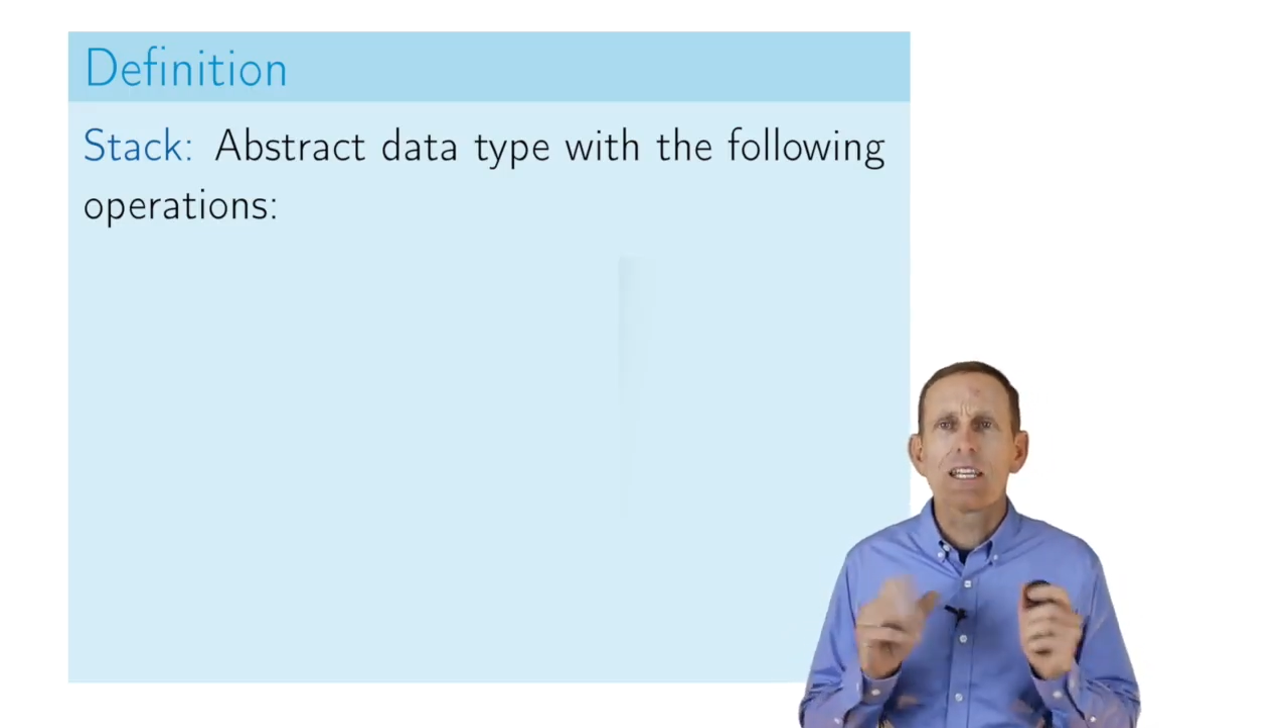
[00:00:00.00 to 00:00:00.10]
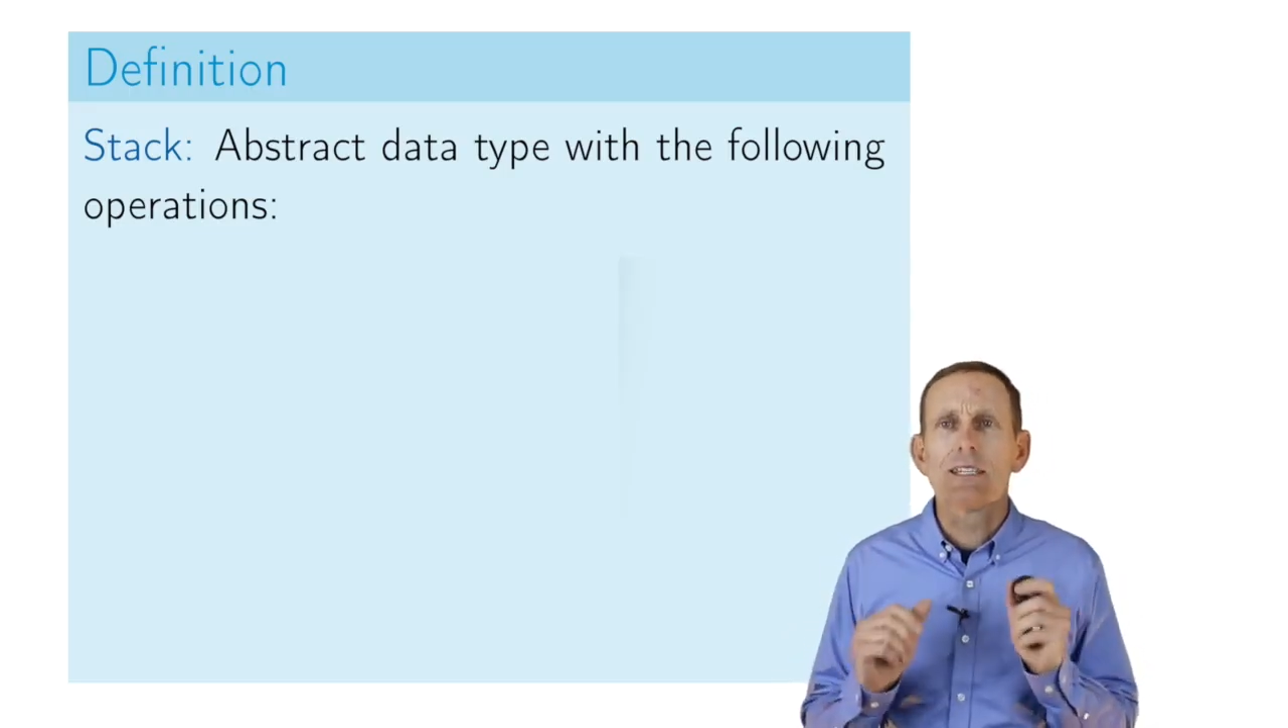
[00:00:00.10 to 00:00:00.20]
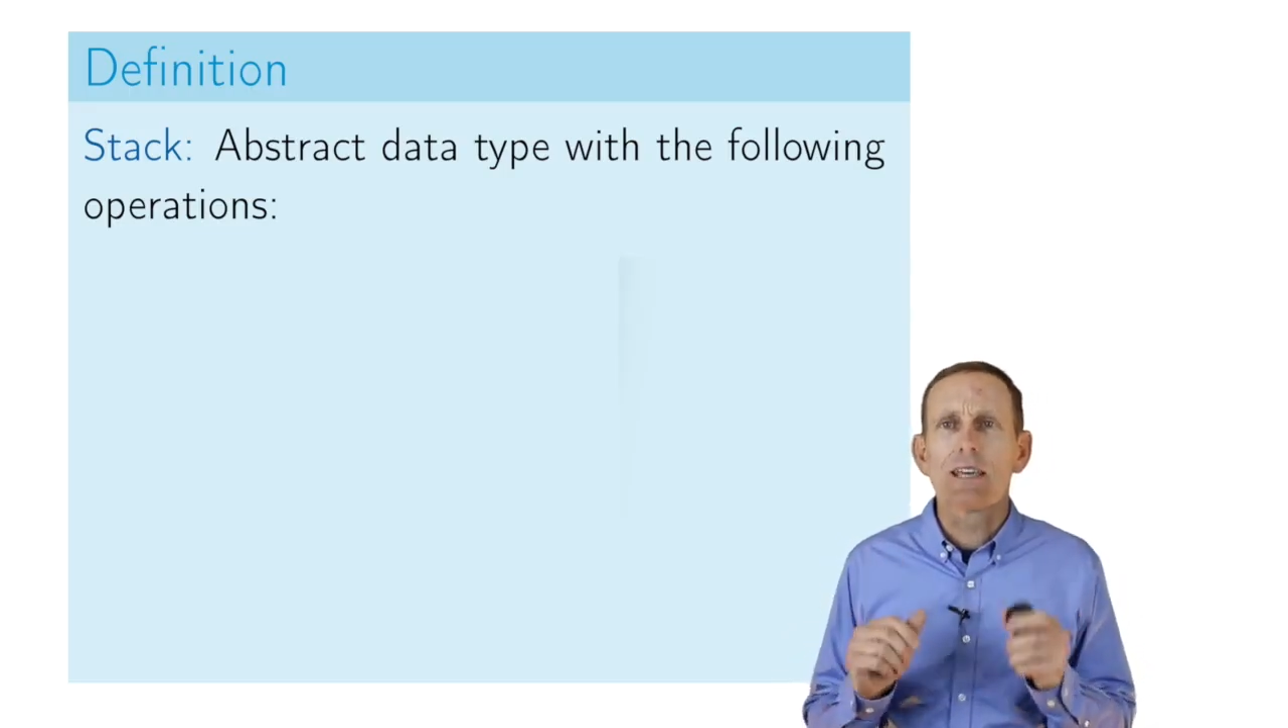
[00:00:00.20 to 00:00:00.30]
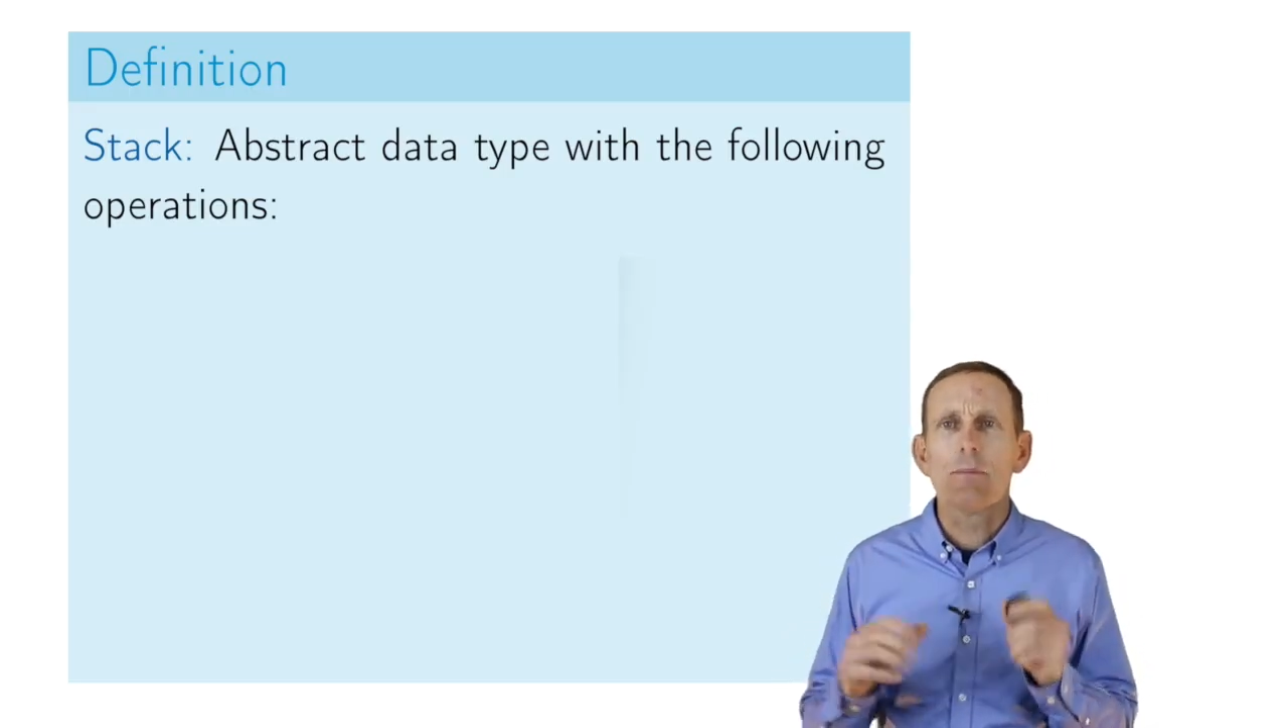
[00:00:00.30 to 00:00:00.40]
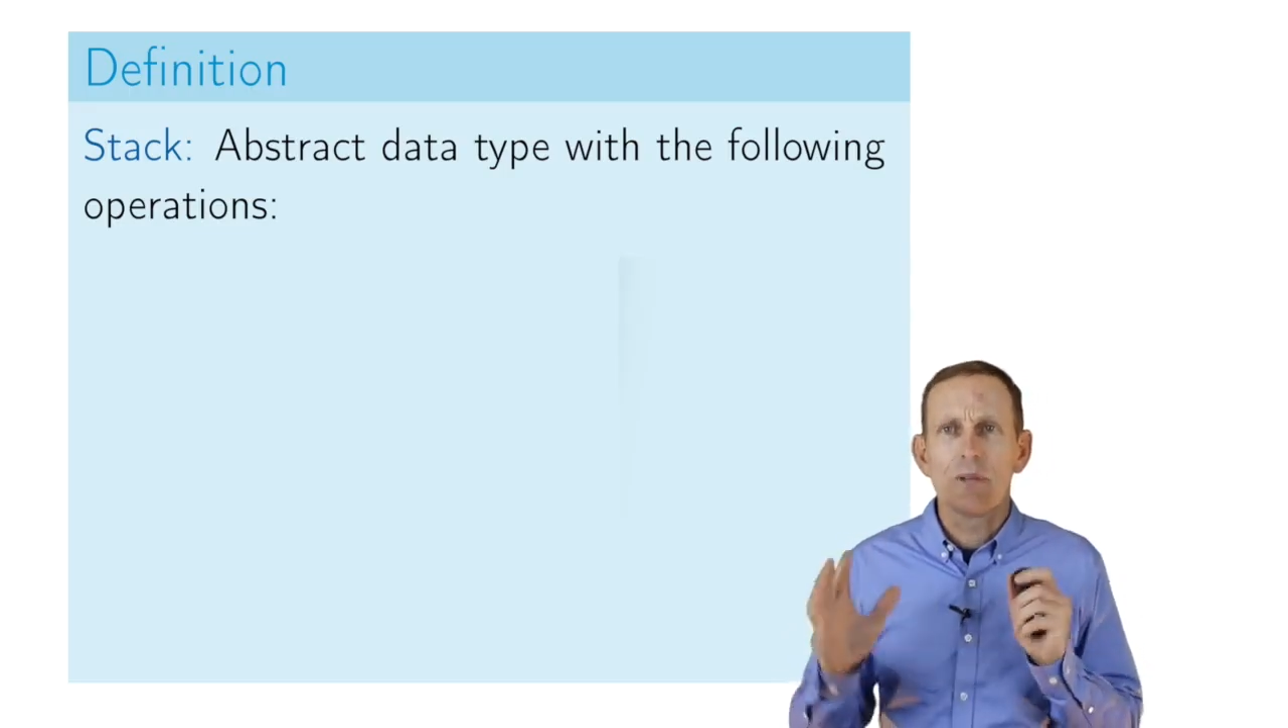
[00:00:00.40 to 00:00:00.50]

data type,